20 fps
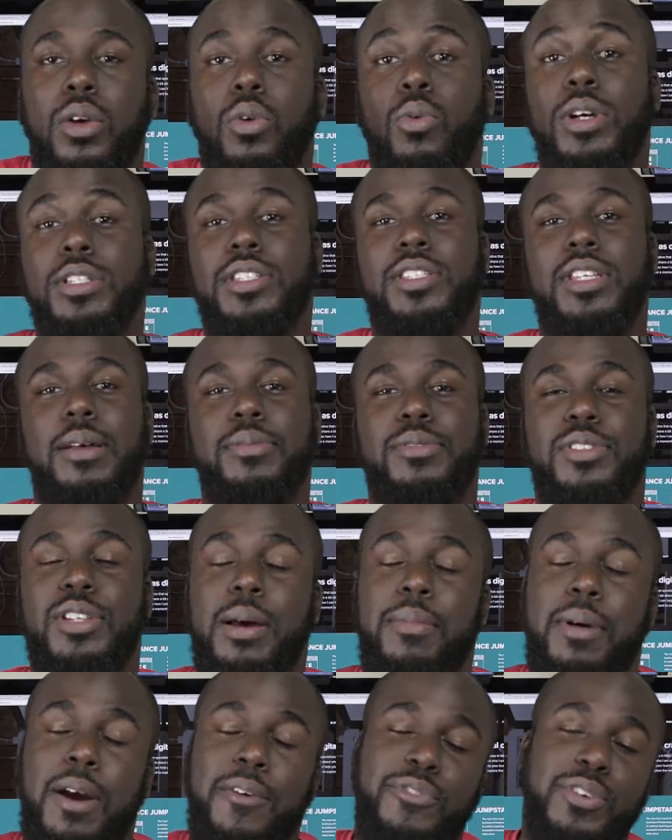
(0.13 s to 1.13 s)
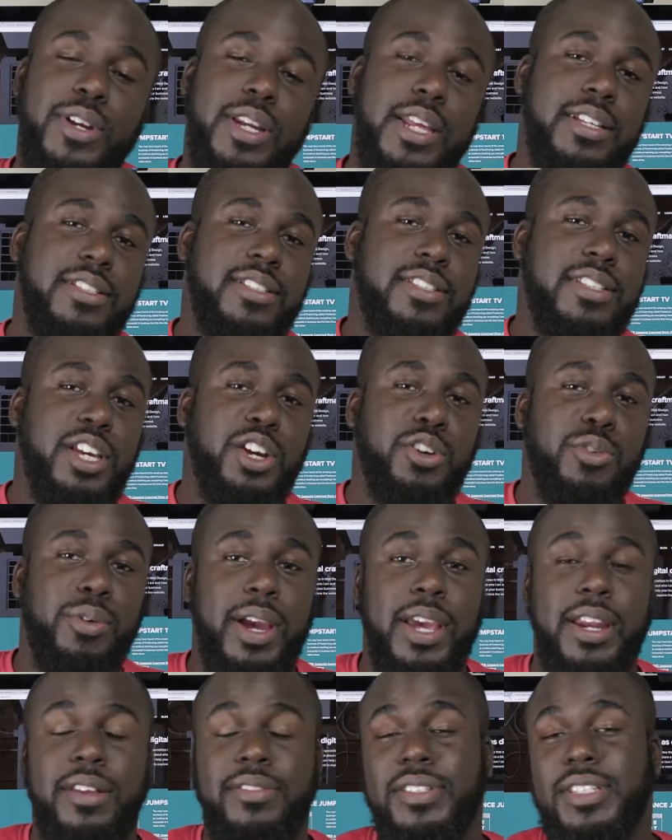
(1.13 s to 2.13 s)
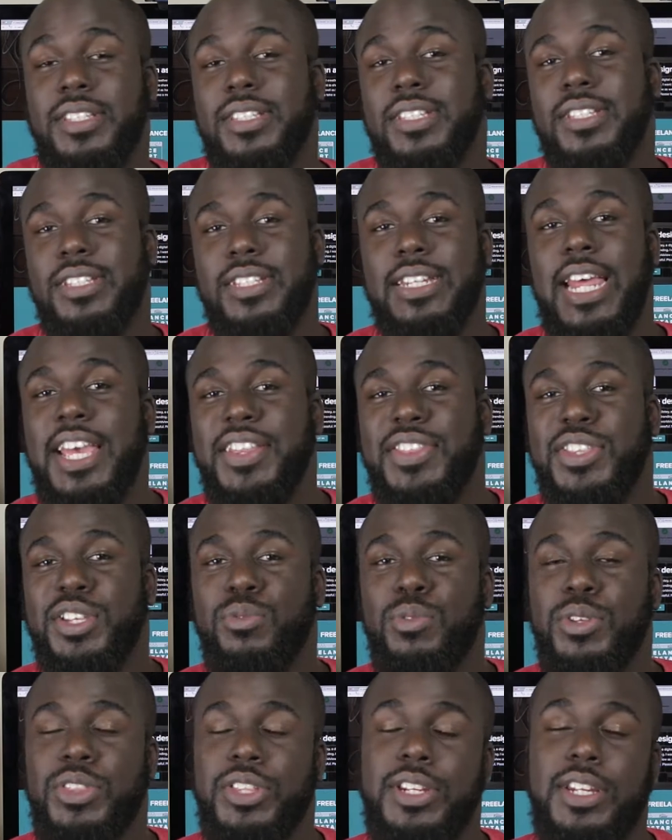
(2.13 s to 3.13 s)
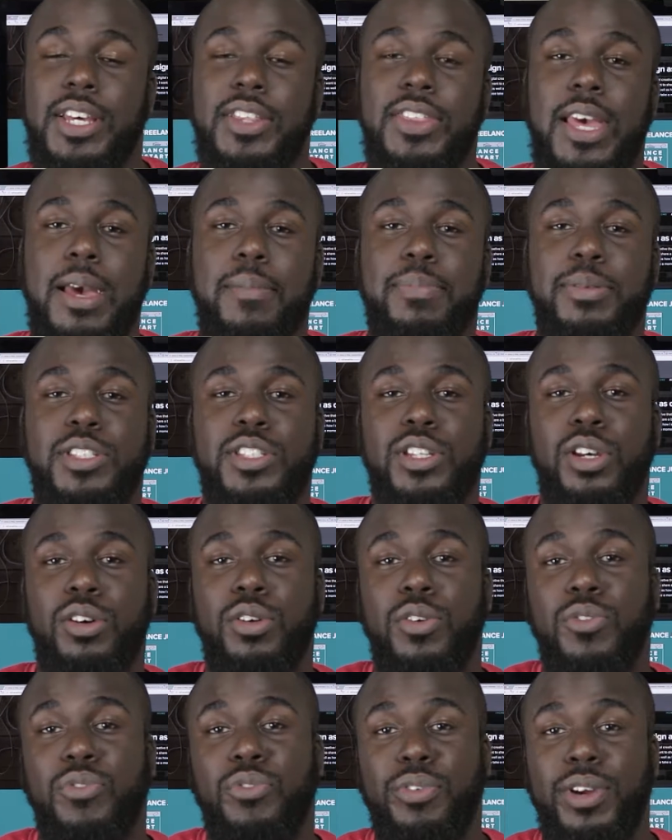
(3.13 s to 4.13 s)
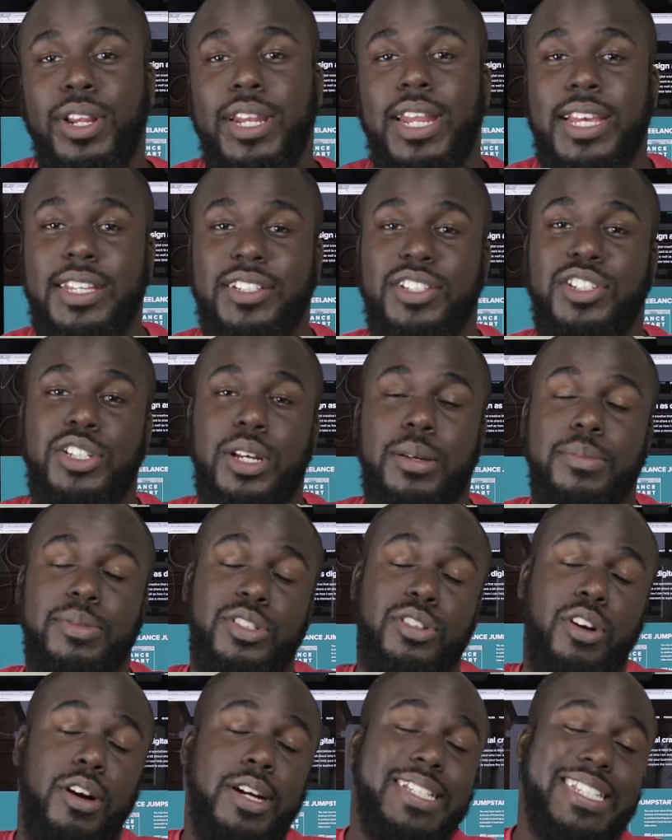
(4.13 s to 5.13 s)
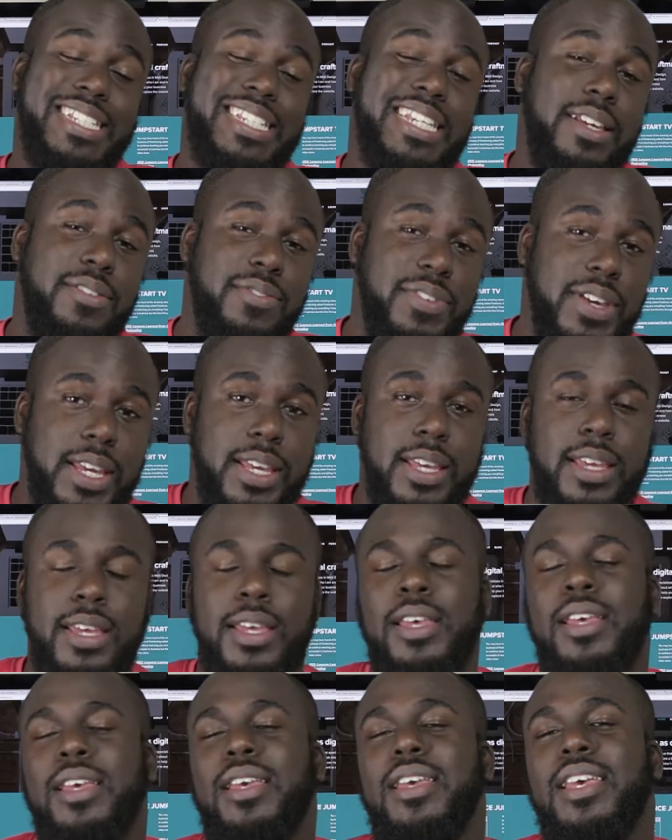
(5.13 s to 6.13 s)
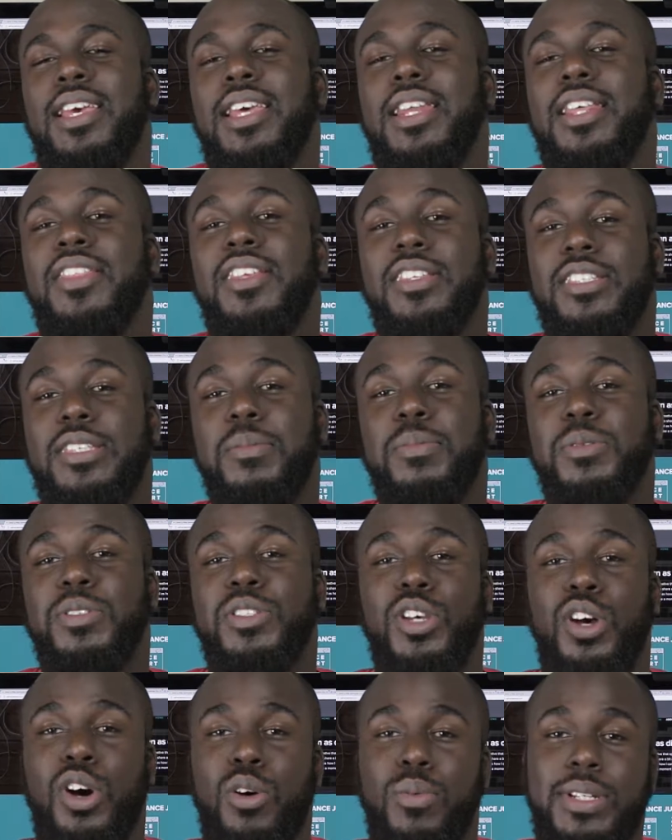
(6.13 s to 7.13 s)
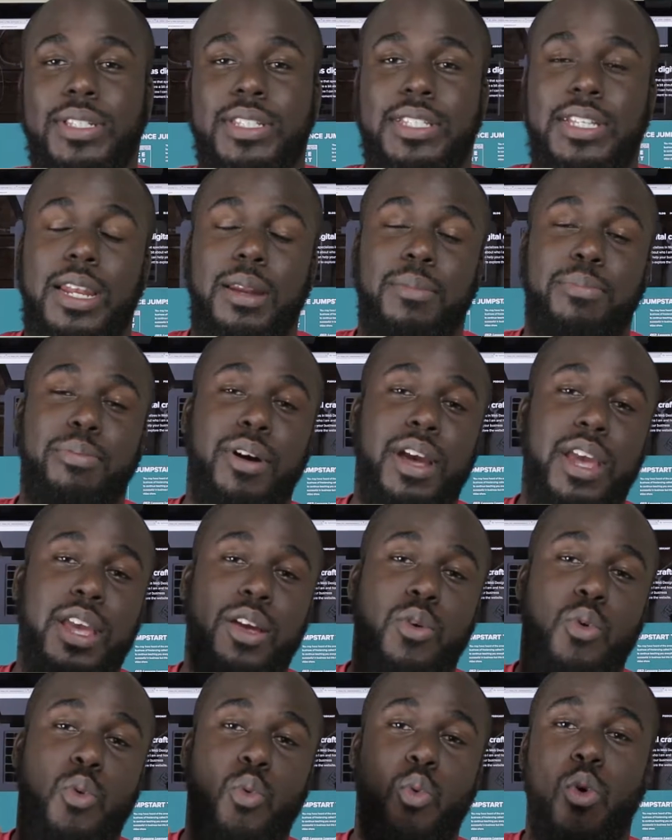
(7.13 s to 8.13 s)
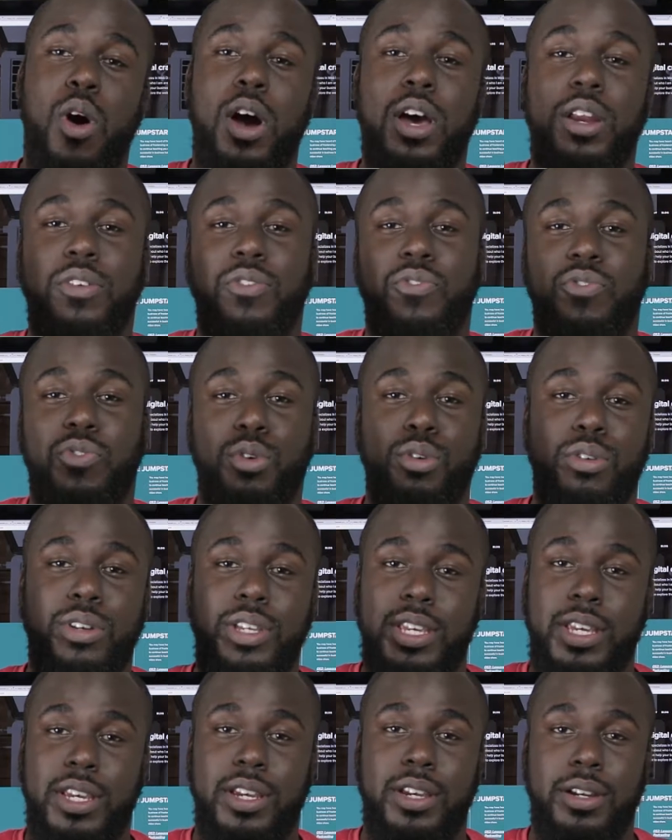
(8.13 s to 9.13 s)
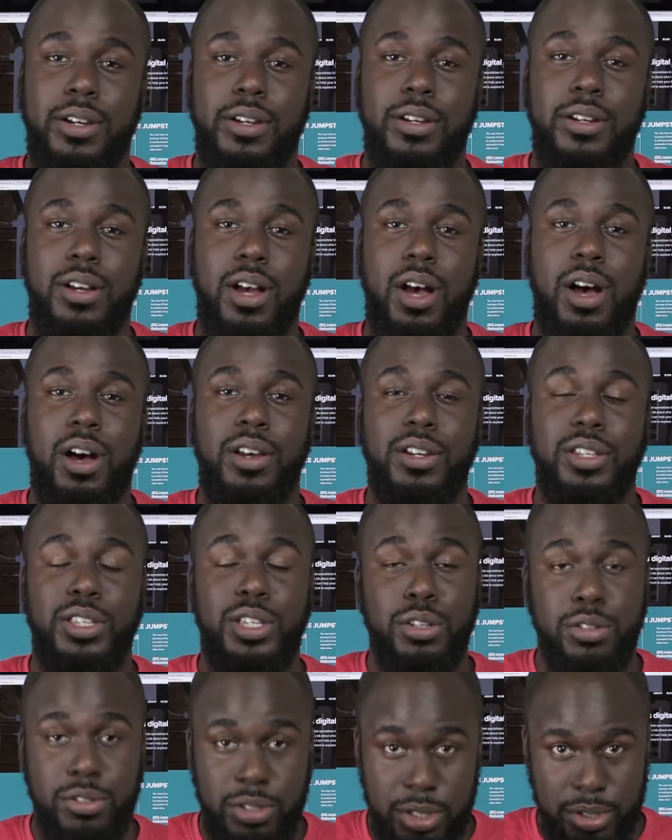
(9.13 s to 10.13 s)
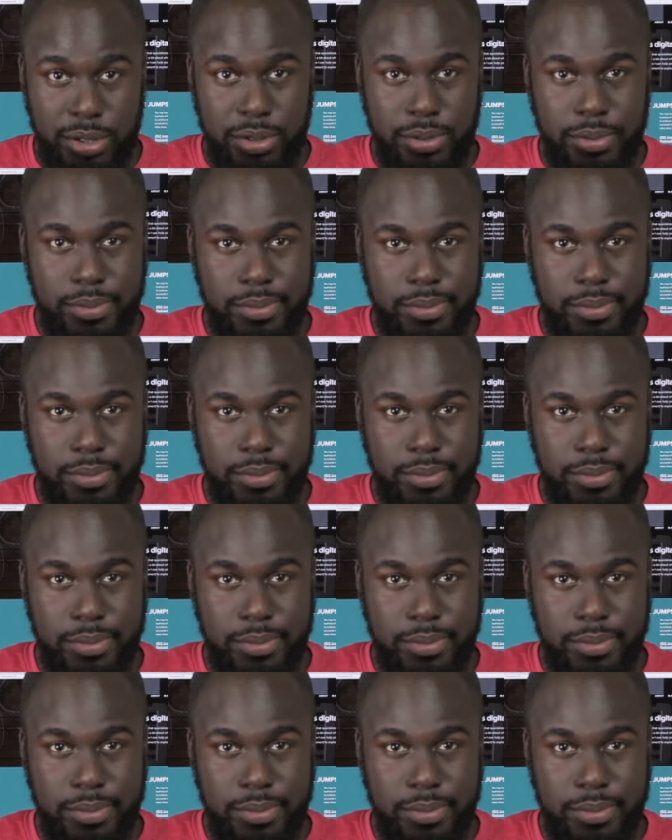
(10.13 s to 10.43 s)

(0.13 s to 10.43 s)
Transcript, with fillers: What's up, to all my freelancers and creatives? This is Nathan with another episode of Freelance Jumpstart T V. And in this episode, we celebrate one full year on YouTube.